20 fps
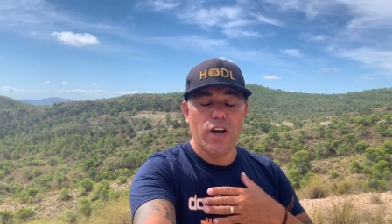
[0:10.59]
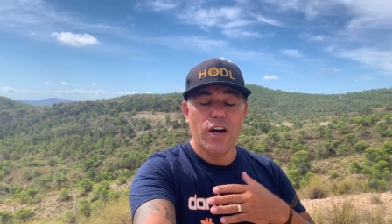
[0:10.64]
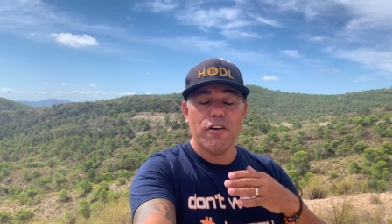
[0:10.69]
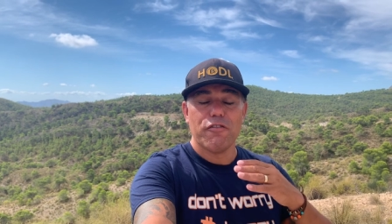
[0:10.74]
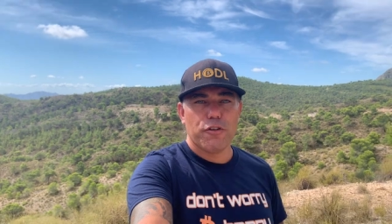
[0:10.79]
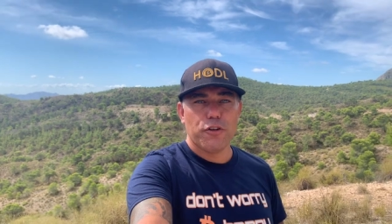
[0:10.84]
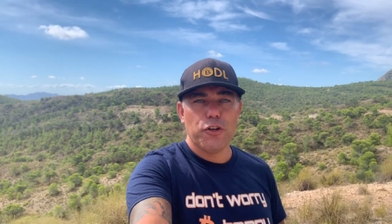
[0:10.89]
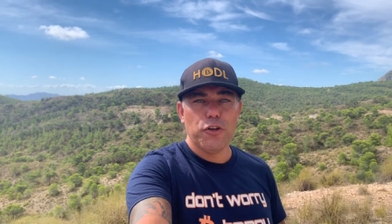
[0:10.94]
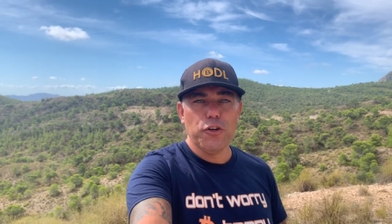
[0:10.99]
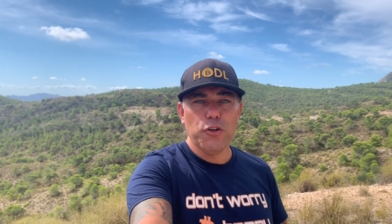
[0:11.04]

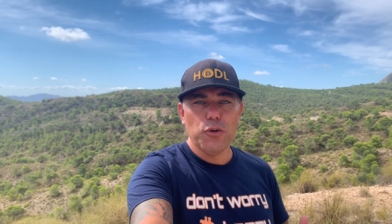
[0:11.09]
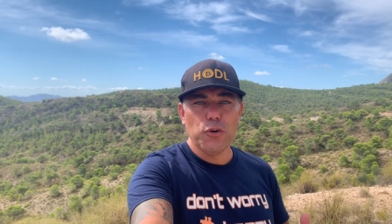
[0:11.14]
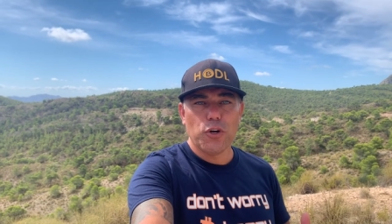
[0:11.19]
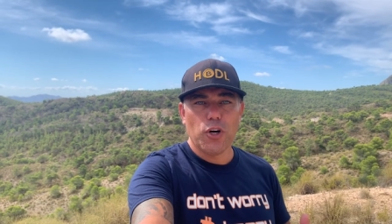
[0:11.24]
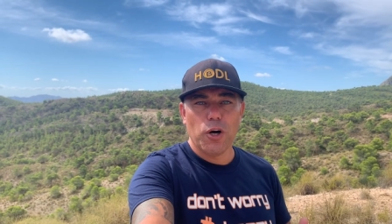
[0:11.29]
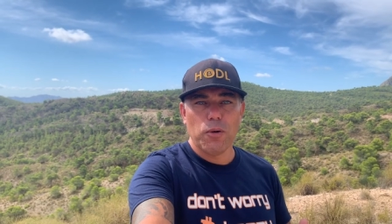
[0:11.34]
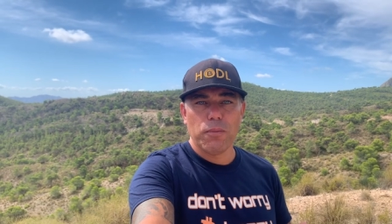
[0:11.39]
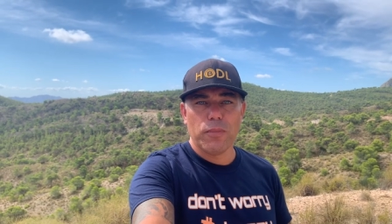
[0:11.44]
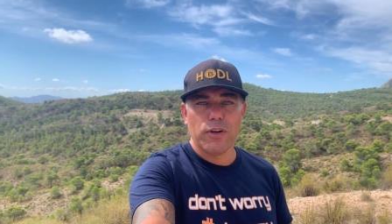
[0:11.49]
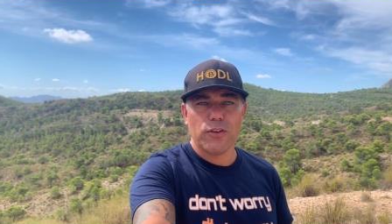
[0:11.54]
For the
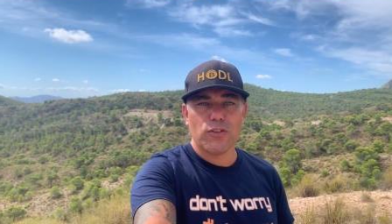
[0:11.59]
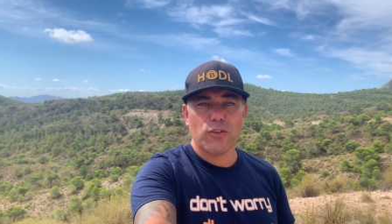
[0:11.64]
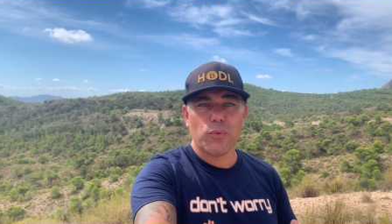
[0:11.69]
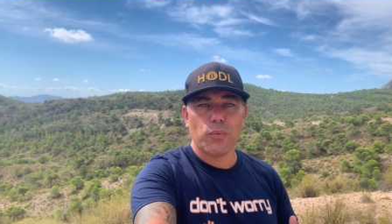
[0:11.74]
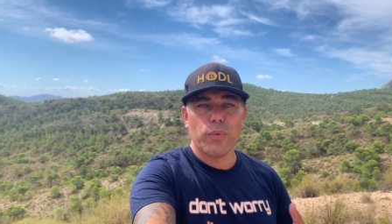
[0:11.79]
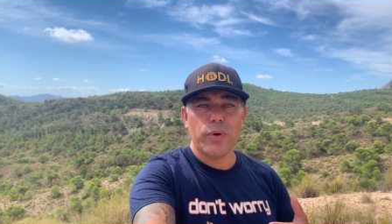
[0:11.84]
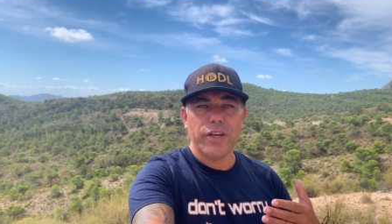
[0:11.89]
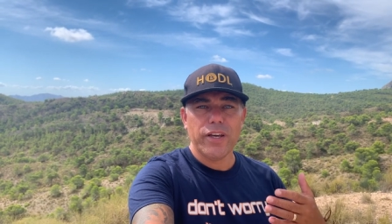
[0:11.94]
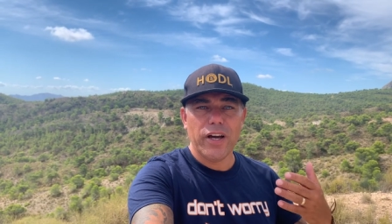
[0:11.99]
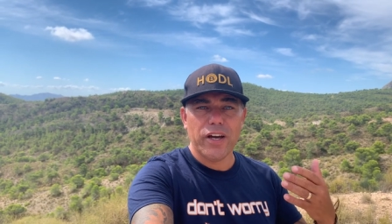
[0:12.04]
newcomers,
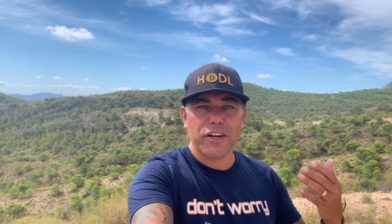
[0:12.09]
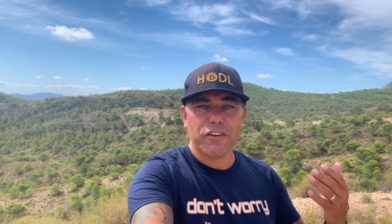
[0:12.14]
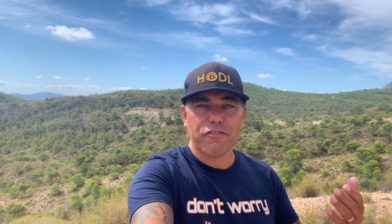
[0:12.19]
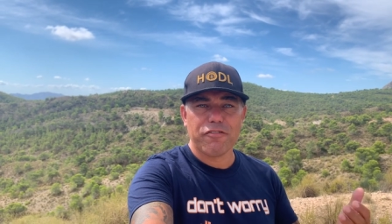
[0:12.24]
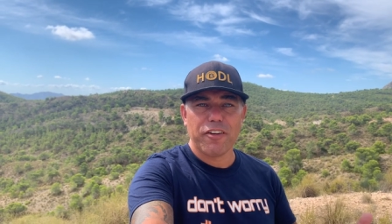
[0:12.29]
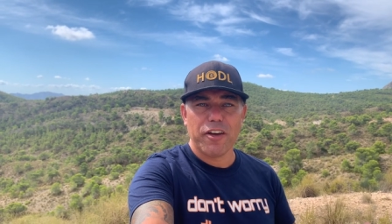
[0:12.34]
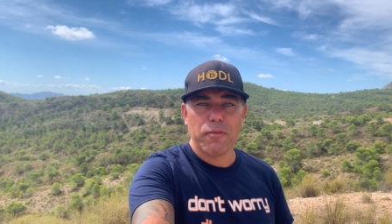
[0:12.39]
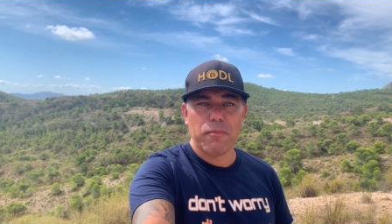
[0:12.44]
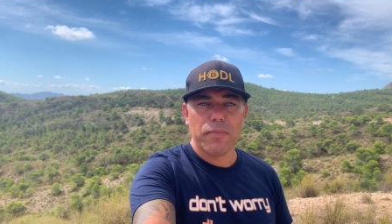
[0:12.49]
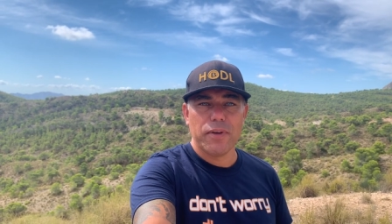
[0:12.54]
we are a
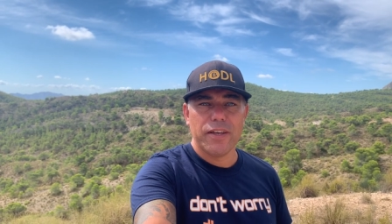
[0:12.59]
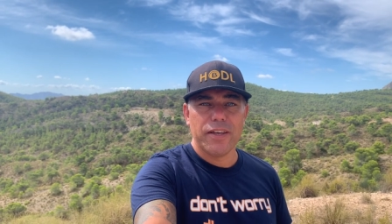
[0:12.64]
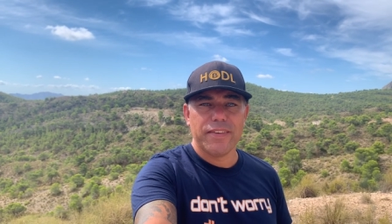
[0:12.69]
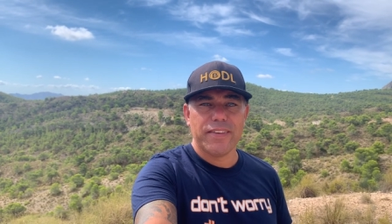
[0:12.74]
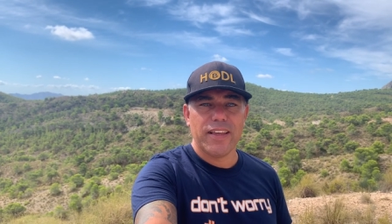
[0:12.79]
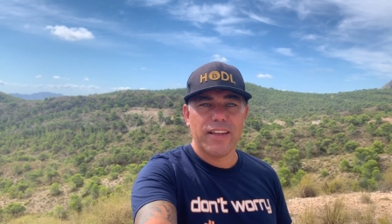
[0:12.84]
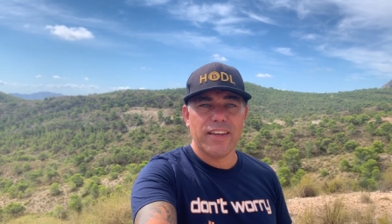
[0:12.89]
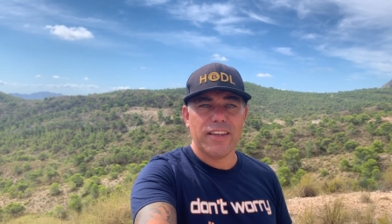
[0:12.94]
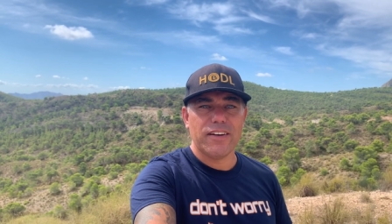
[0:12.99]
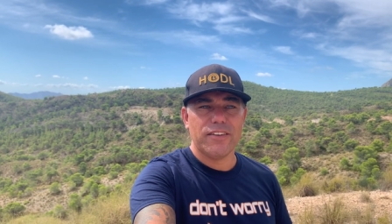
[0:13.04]
family
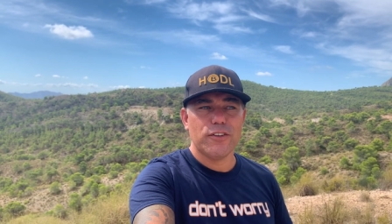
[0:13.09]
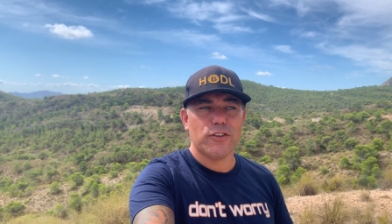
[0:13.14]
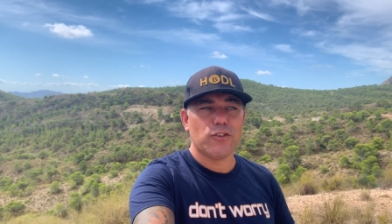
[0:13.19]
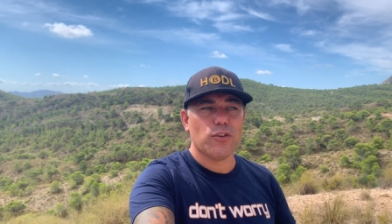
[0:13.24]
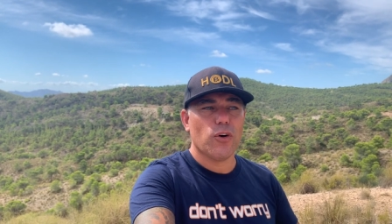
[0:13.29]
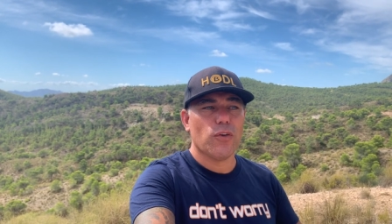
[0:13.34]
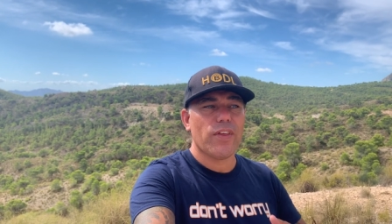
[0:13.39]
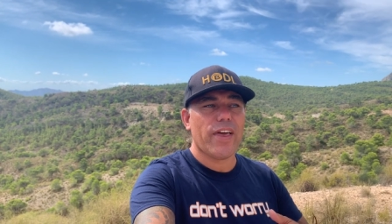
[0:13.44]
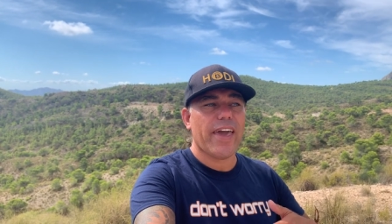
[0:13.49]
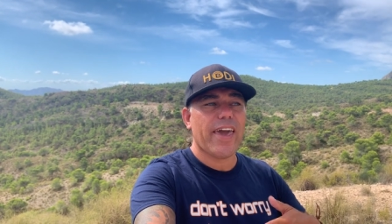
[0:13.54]
that literally
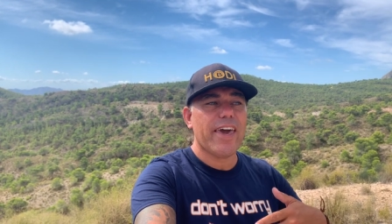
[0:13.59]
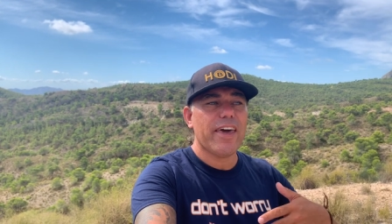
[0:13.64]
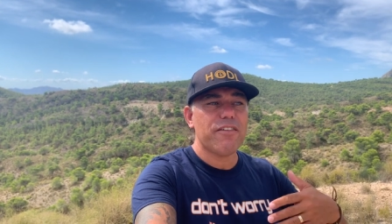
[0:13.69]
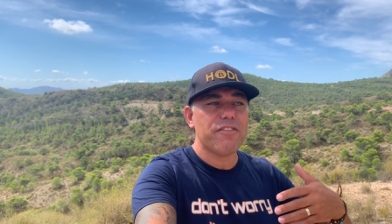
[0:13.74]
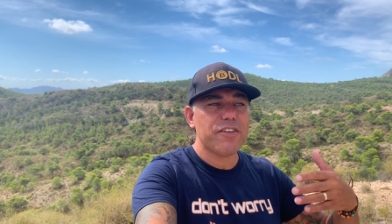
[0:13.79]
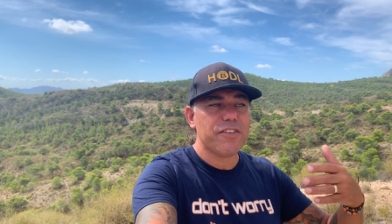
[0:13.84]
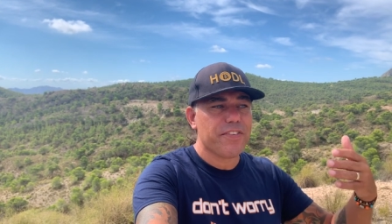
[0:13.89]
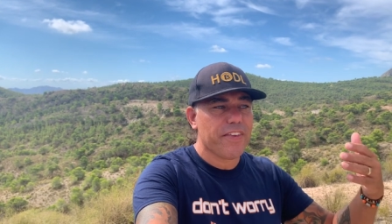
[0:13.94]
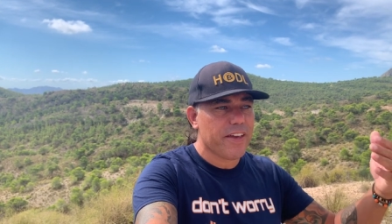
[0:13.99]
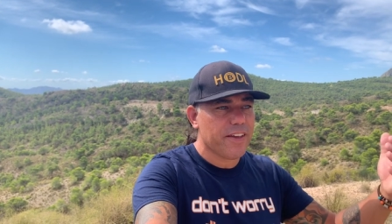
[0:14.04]
sold
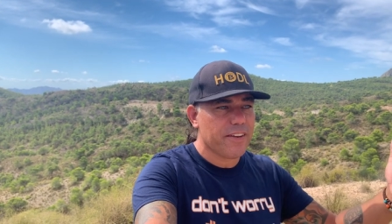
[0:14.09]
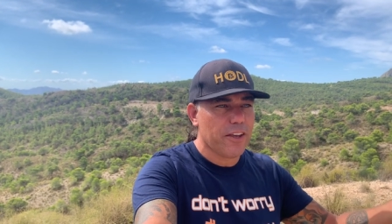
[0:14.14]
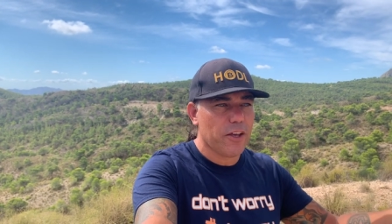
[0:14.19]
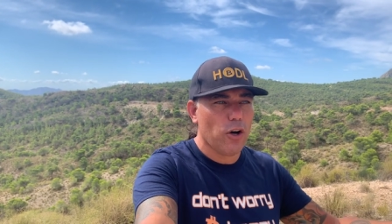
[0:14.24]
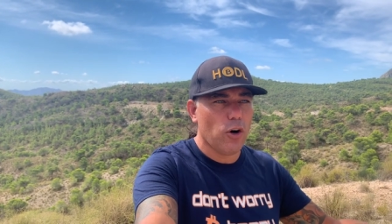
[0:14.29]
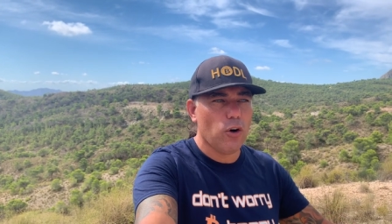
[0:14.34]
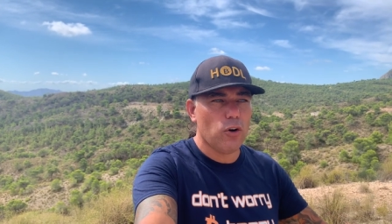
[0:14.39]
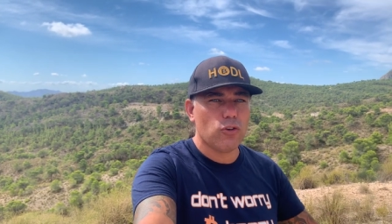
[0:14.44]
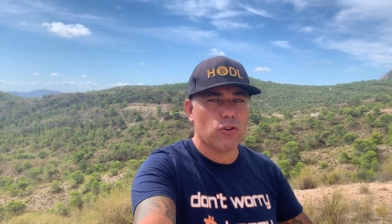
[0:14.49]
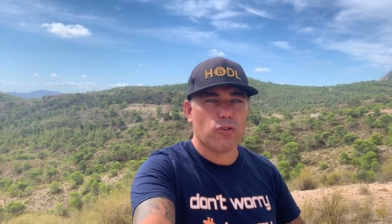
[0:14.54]
everything they
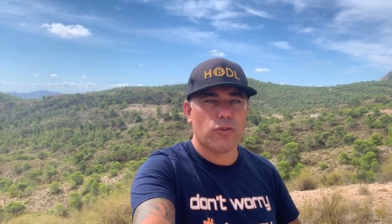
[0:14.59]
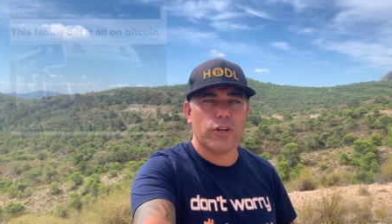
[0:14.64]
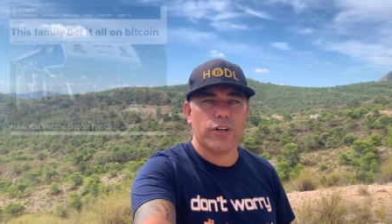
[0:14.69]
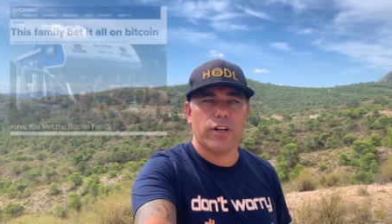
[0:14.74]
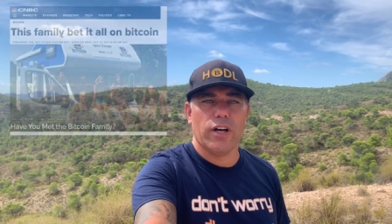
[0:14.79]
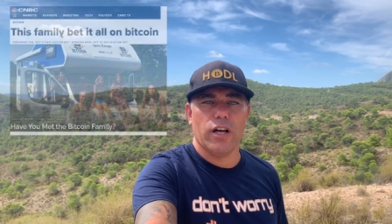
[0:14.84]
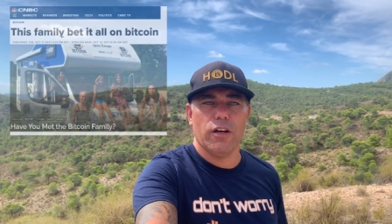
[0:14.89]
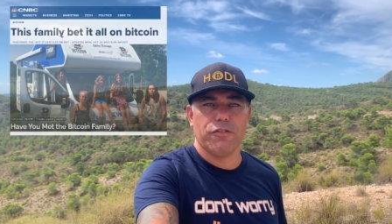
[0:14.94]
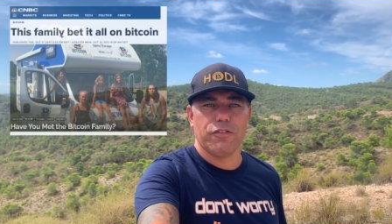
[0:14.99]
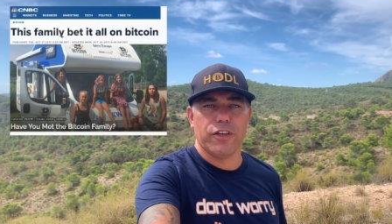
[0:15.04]
owned three and
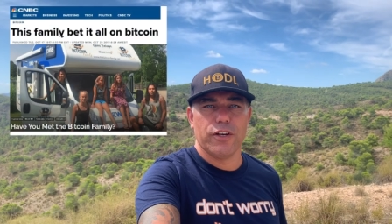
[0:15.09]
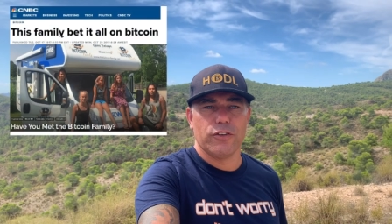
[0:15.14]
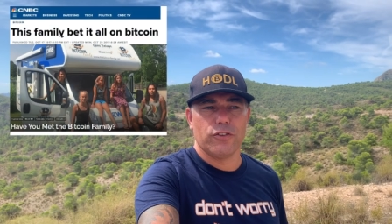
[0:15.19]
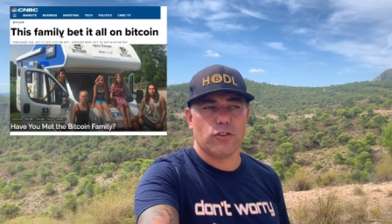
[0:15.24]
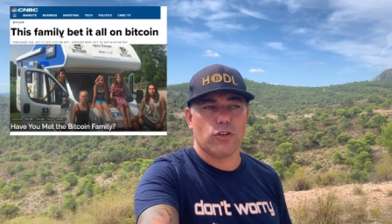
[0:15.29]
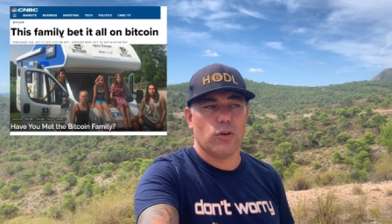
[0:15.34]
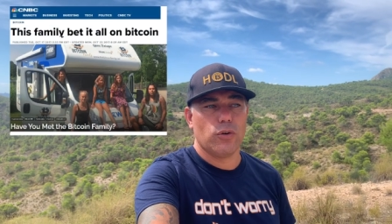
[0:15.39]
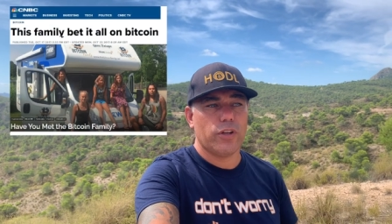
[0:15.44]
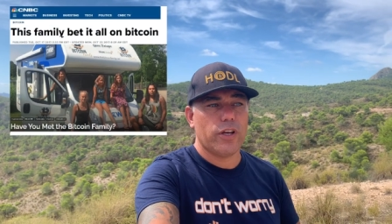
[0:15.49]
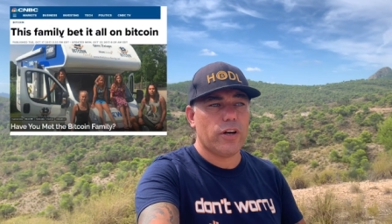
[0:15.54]
a half years
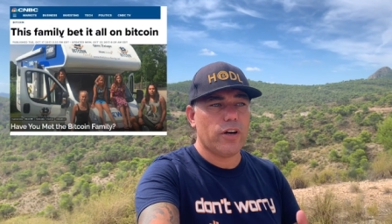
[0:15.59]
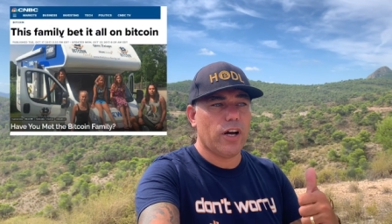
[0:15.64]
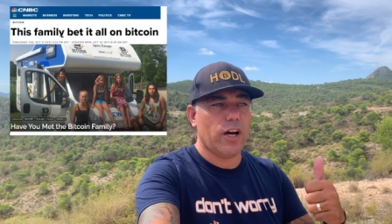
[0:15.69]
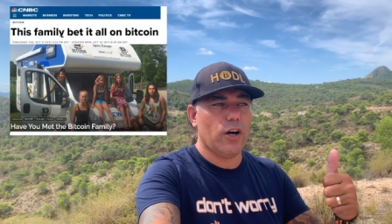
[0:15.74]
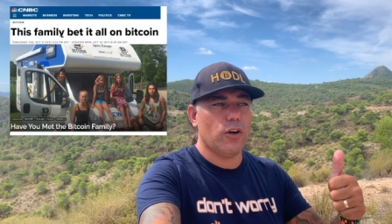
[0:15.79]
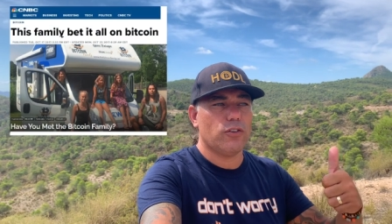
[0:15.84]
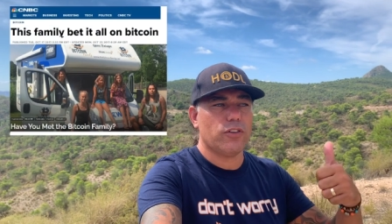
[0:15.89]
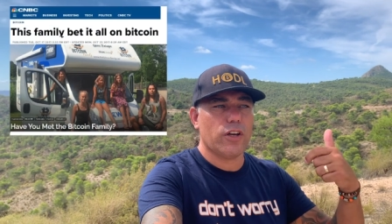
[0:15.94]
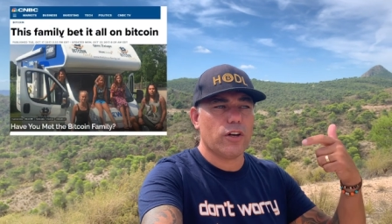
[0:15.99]
ago their house,